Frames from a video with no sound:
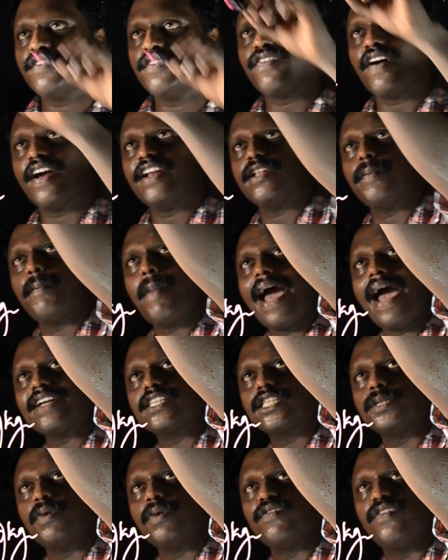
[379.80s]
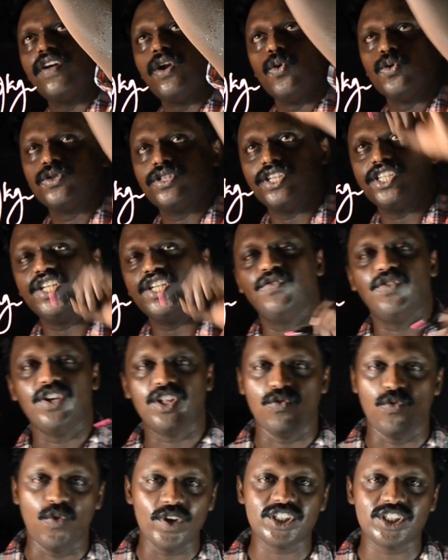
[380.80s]
we have to find the maximum
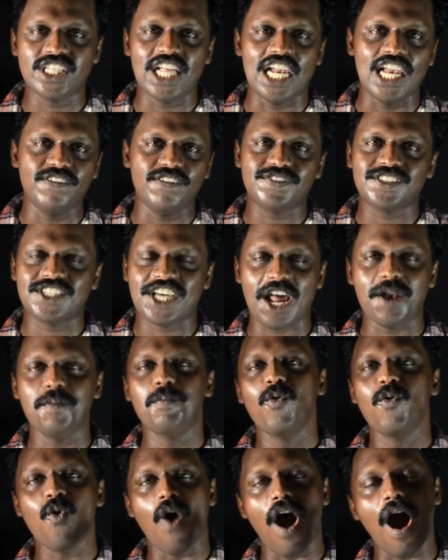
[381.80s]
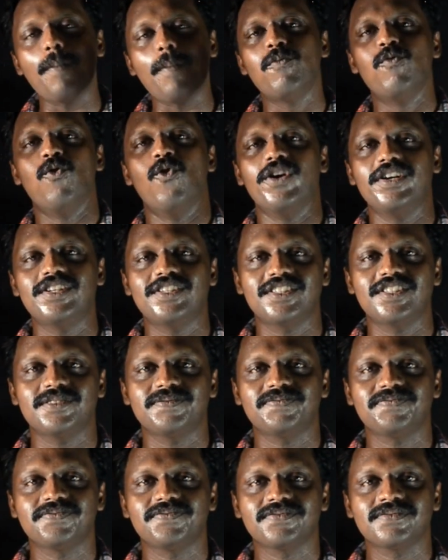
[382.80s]
velocity with which the lift can move
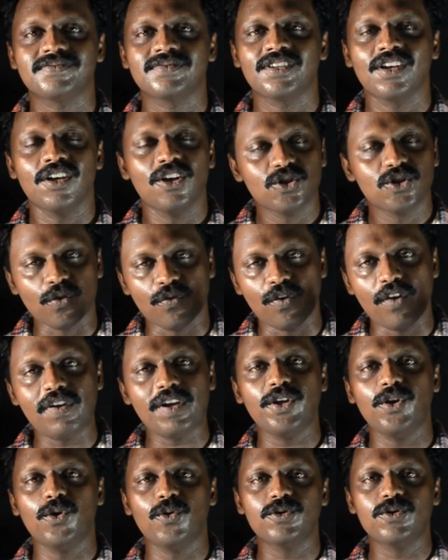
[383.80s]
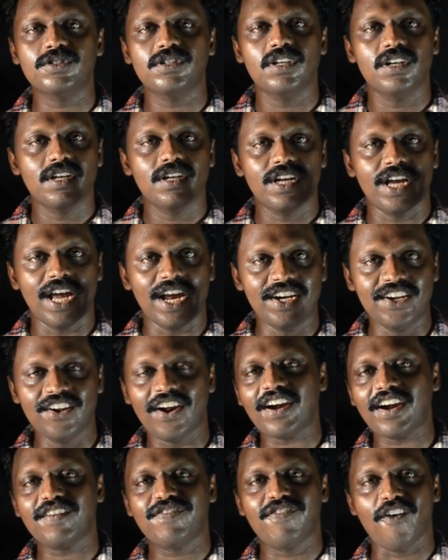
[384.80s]
upwards. So we will use
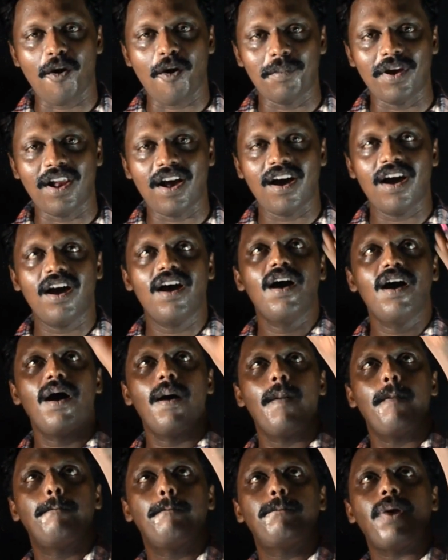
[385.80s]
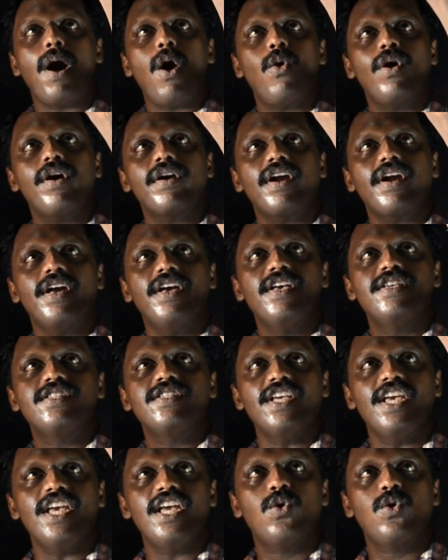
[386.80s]
a direct formula. Power
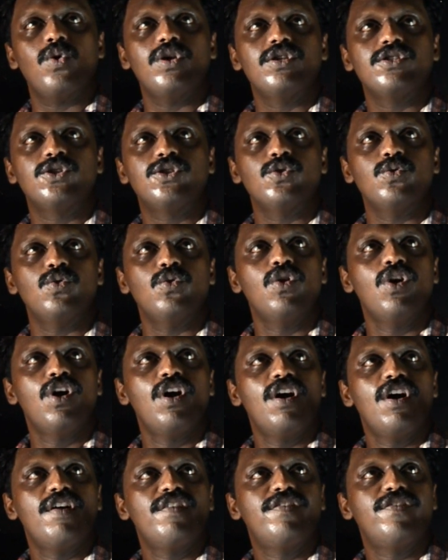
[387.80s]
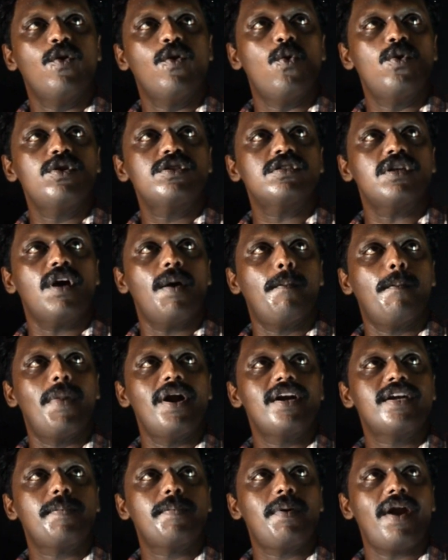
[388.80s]
is equal to
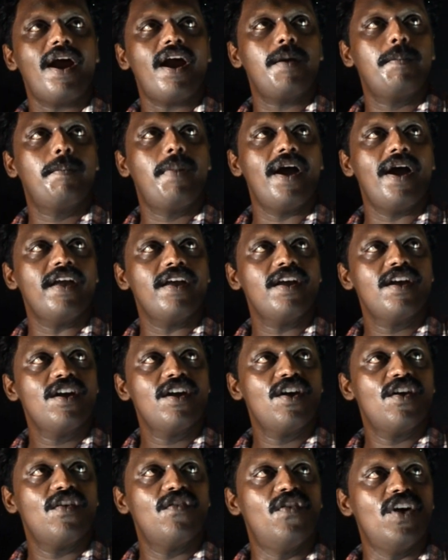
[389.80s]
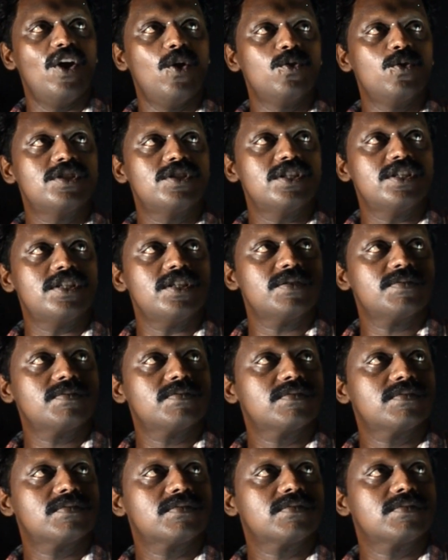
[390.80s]
force multiplied by
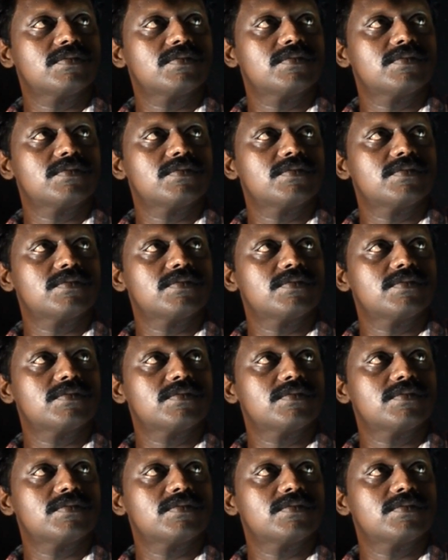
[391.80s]
velocity.